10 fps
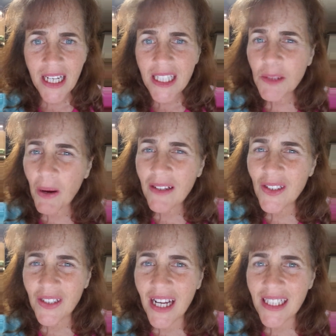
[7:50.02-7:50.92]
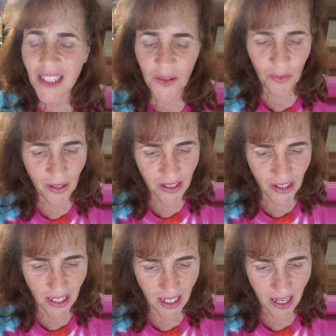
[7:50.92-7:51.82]
Sprouts are nice and
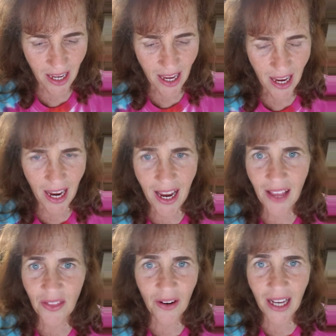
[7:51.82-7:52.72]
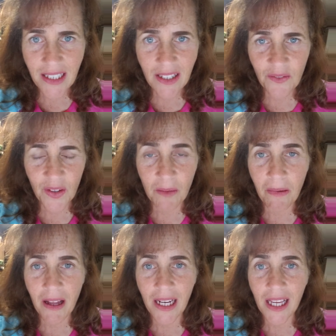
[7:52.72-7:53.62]
crunchy, and they're excellent for the
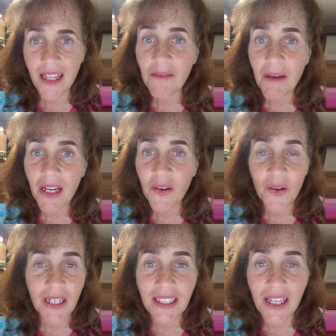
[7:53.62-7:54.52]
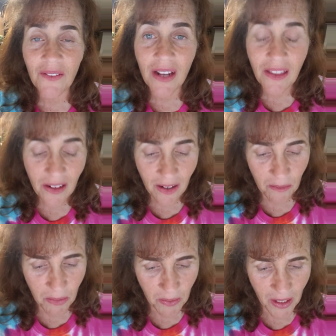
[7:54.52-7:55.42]
body, and the microgreens have another
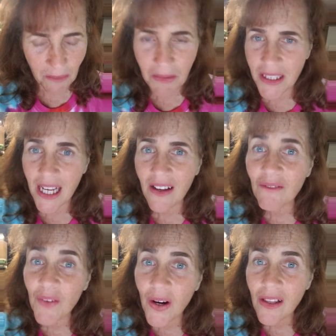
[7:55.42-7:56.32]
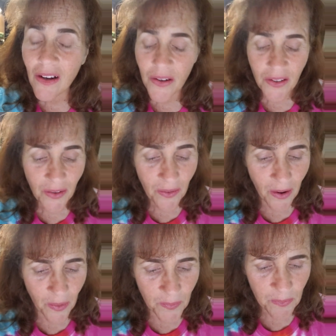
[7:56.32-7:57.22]
component, but take far longer to
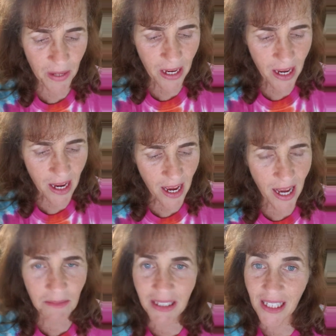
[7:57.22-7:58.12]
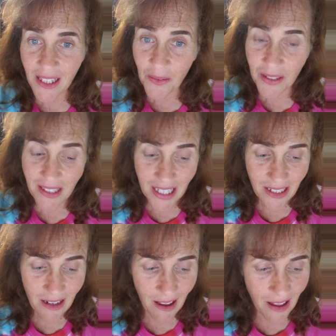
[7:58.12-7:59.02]
grow. I'm dealing with
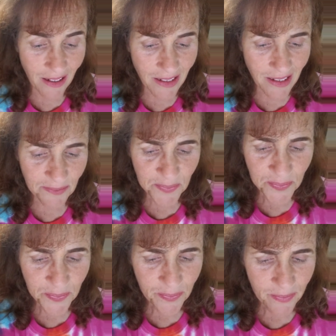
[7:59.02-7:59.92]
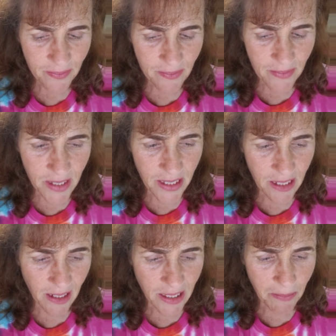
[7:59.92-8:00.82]
detox. She
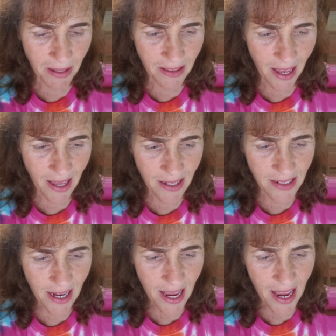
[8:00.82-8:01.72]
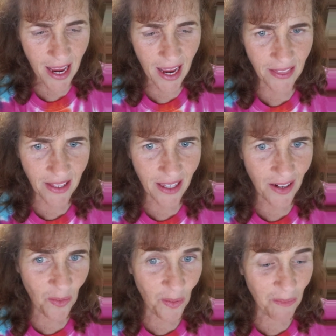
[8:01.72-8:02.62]
talks about that. And
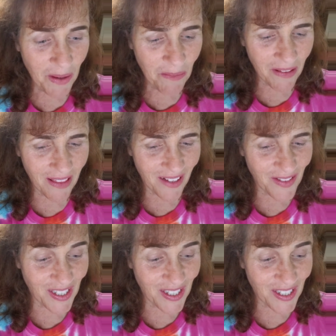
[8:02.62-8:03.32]
then what people love